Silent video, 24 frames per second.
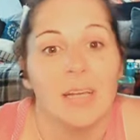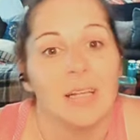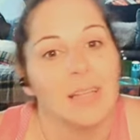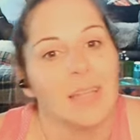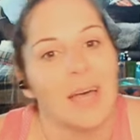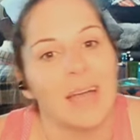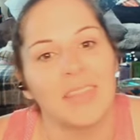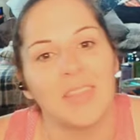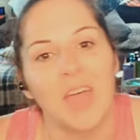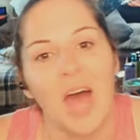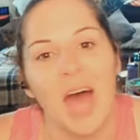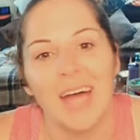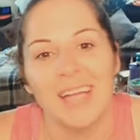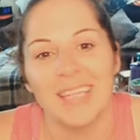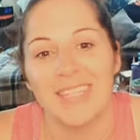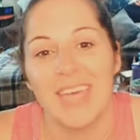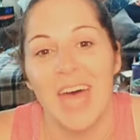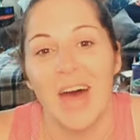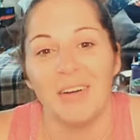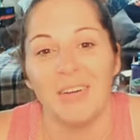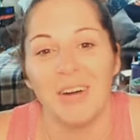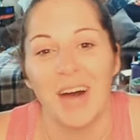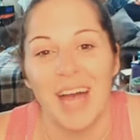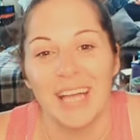Like, that's
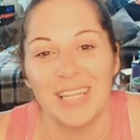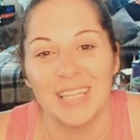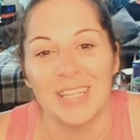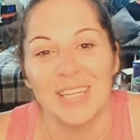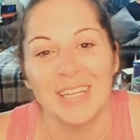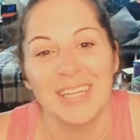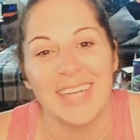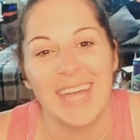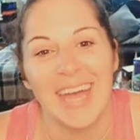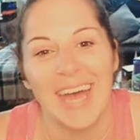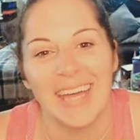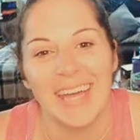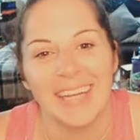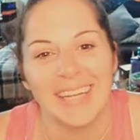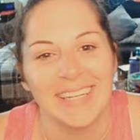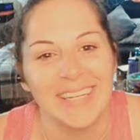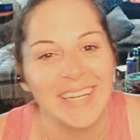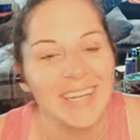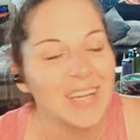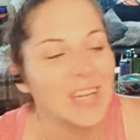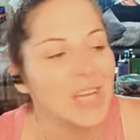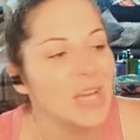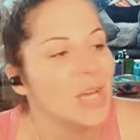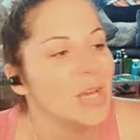how I look at it.
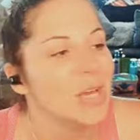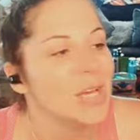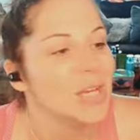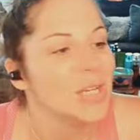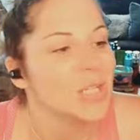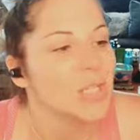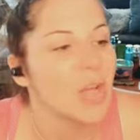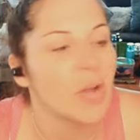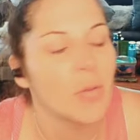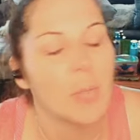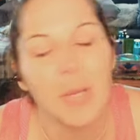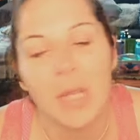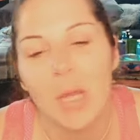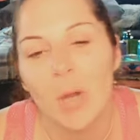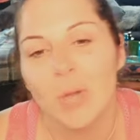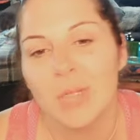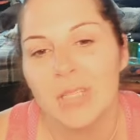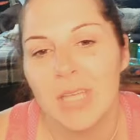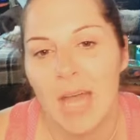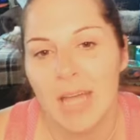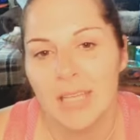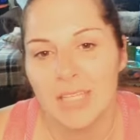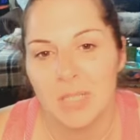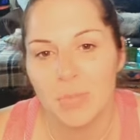So everybody always
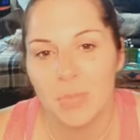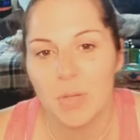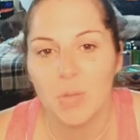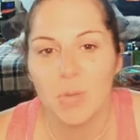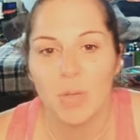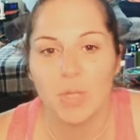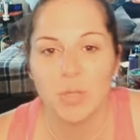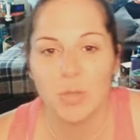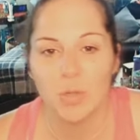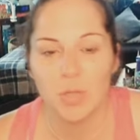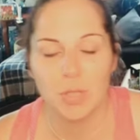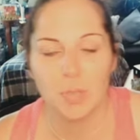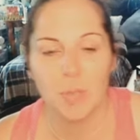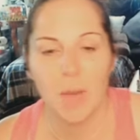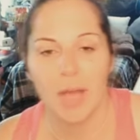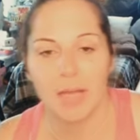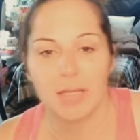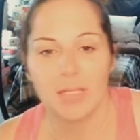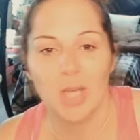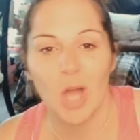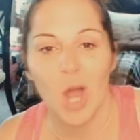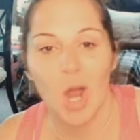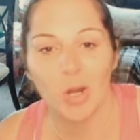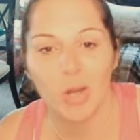asks me what to
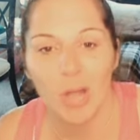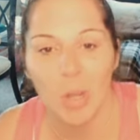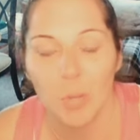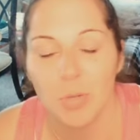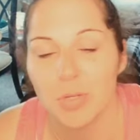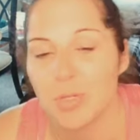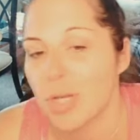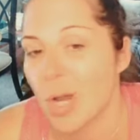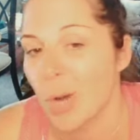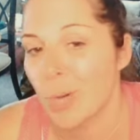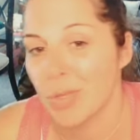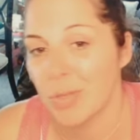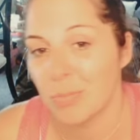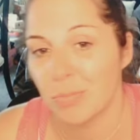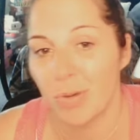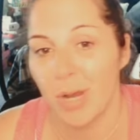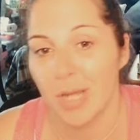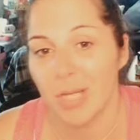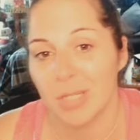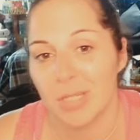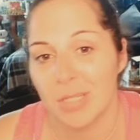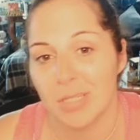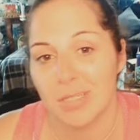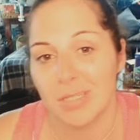expect. All right, we'll start with
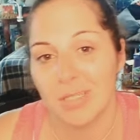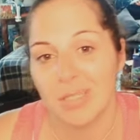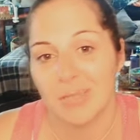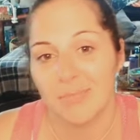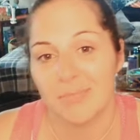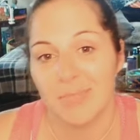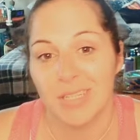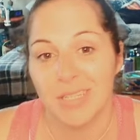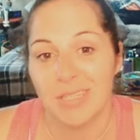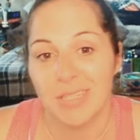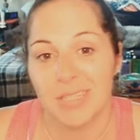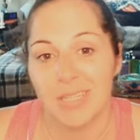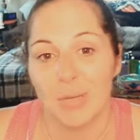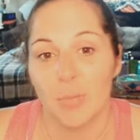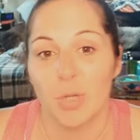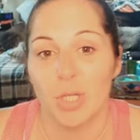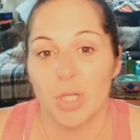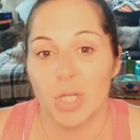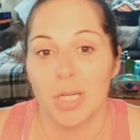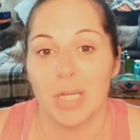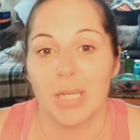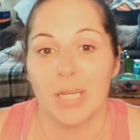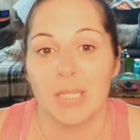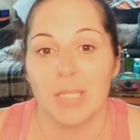impressions. This is what
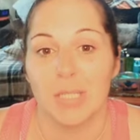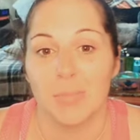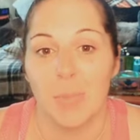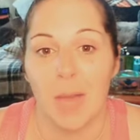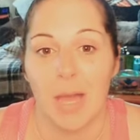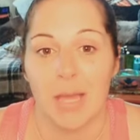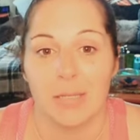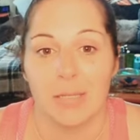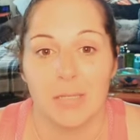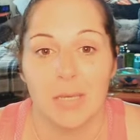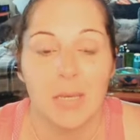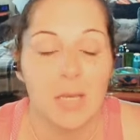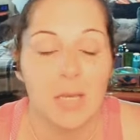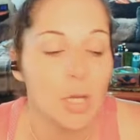you are gonna expect.